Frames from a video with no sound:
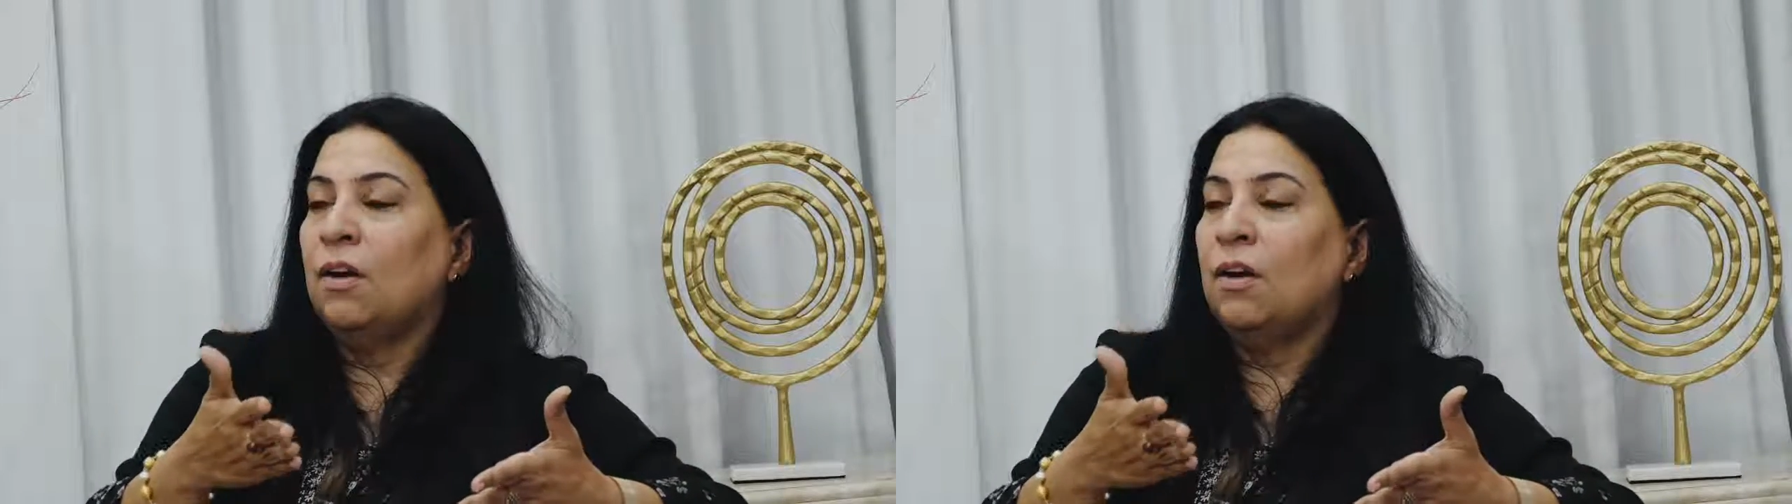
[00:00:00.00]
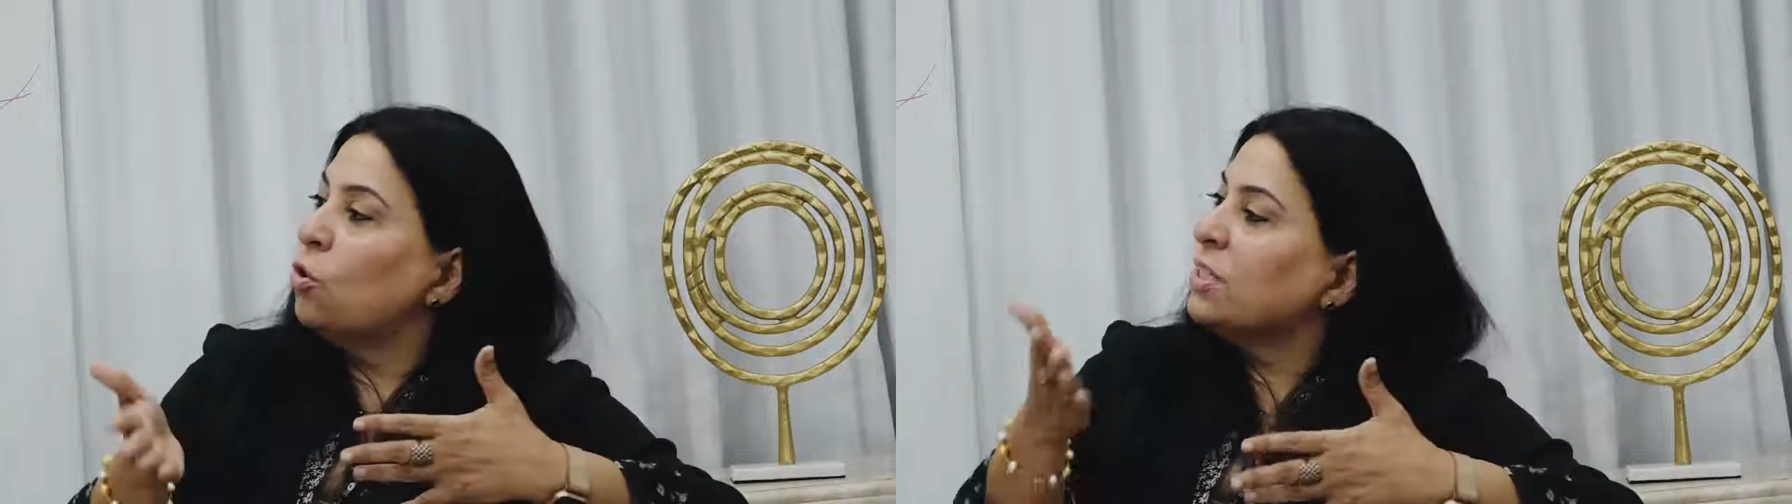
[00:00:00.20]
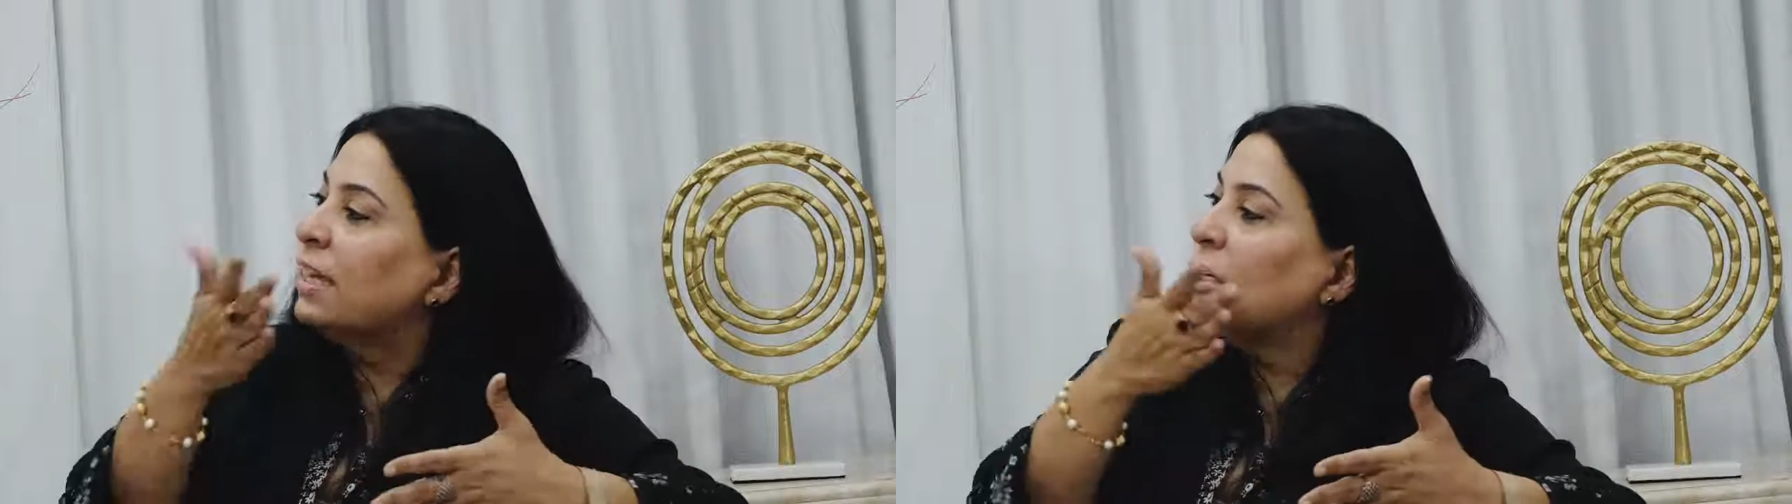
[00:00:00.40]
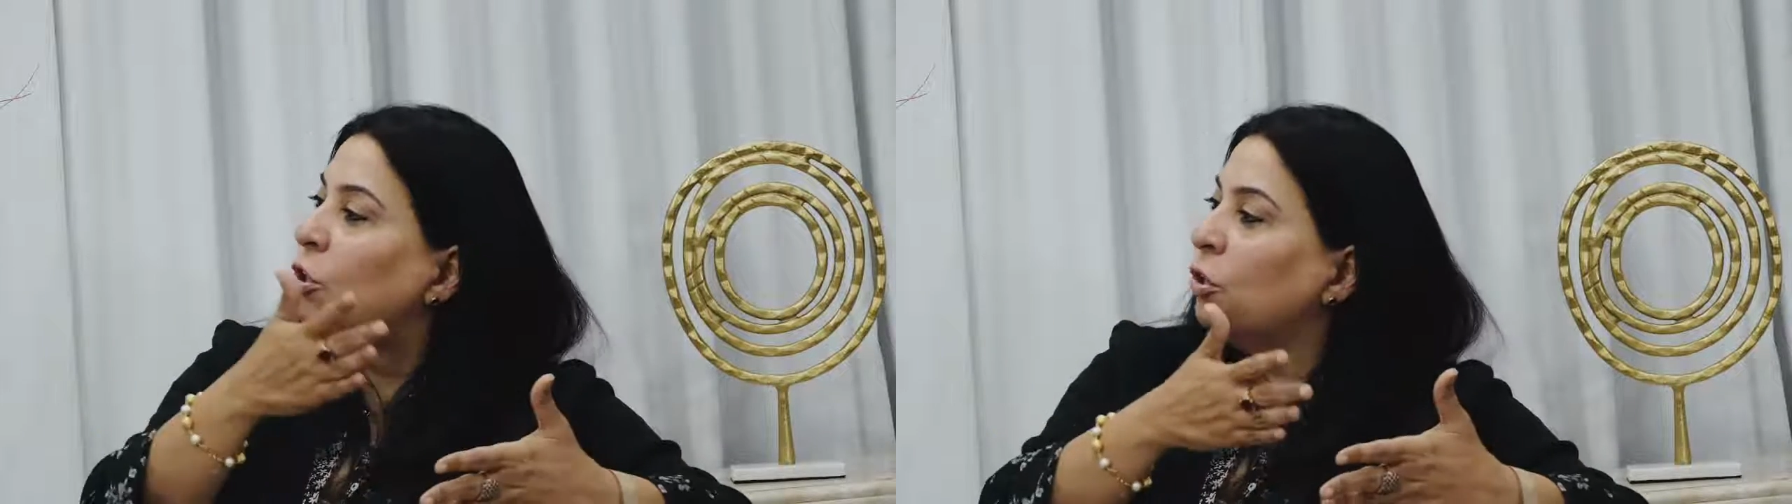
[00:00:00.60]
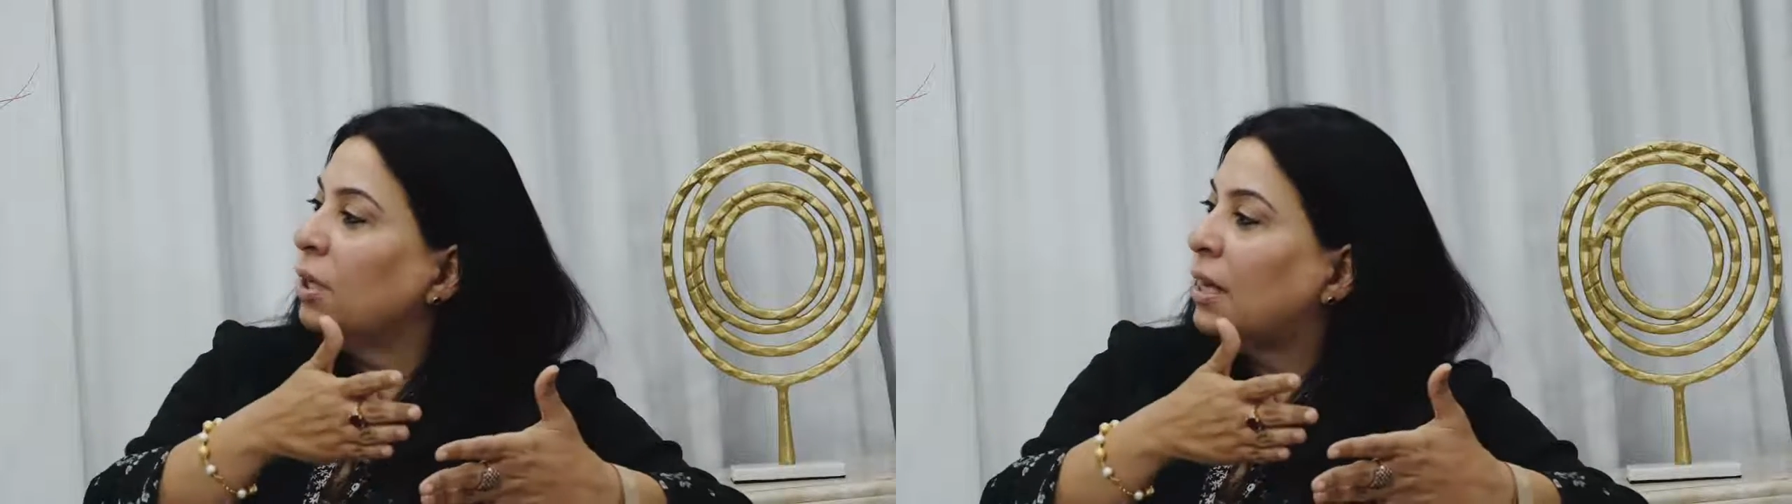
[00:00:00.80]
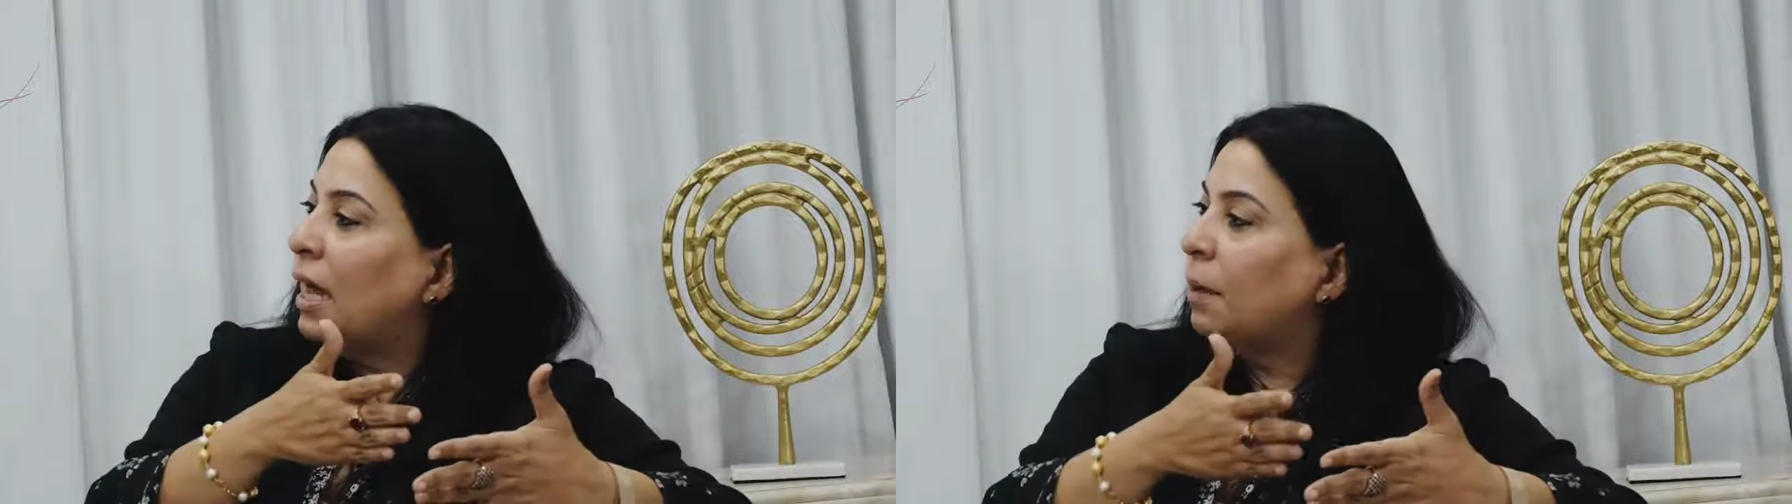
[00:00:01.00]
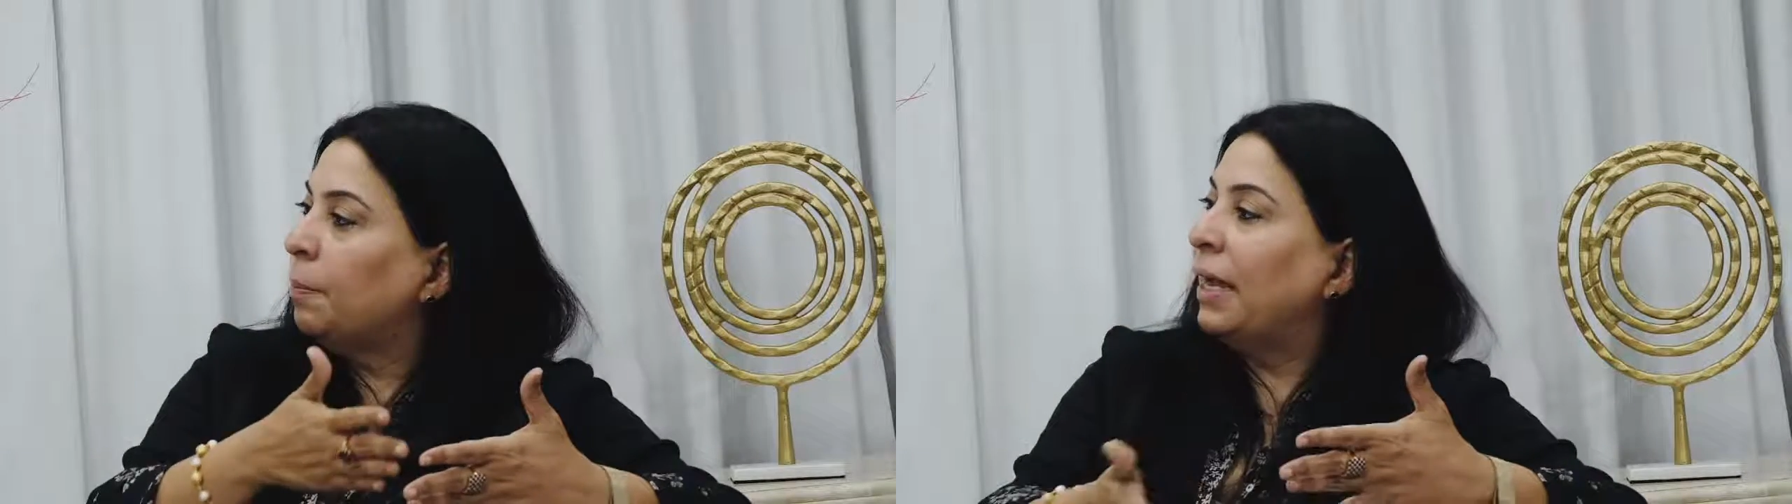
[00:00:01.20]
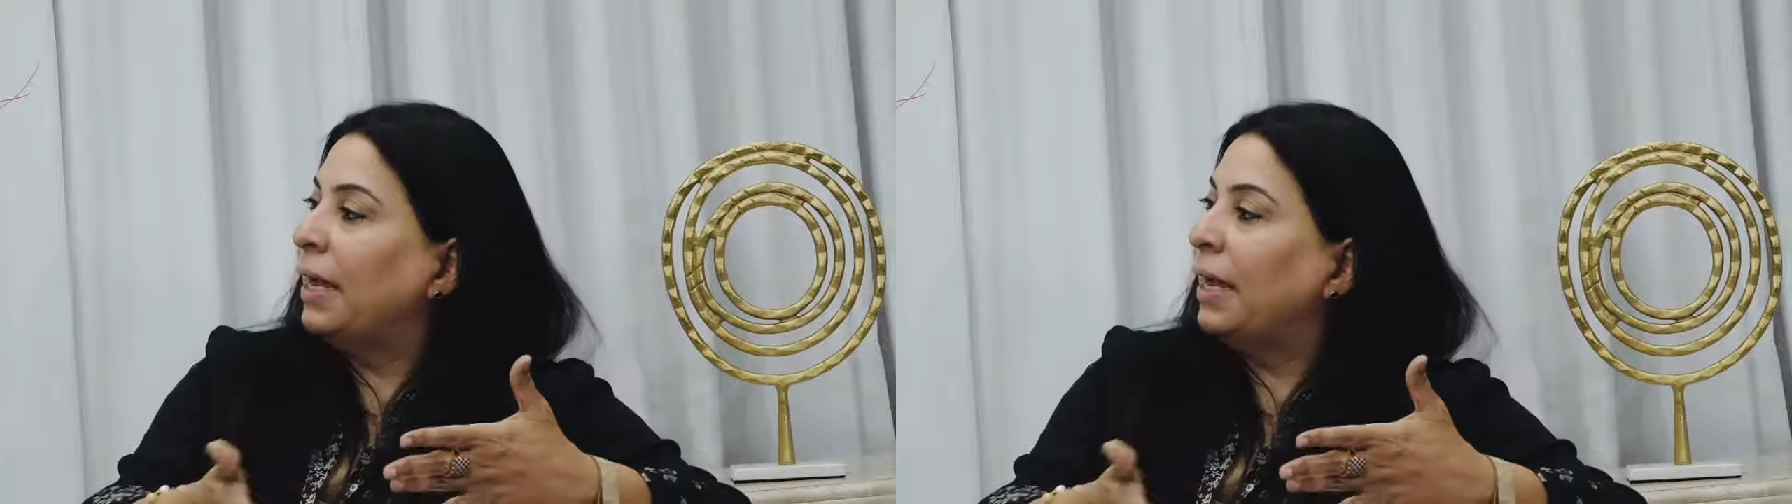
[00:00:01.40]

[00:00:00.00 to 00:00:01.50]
of course I can go to the cop,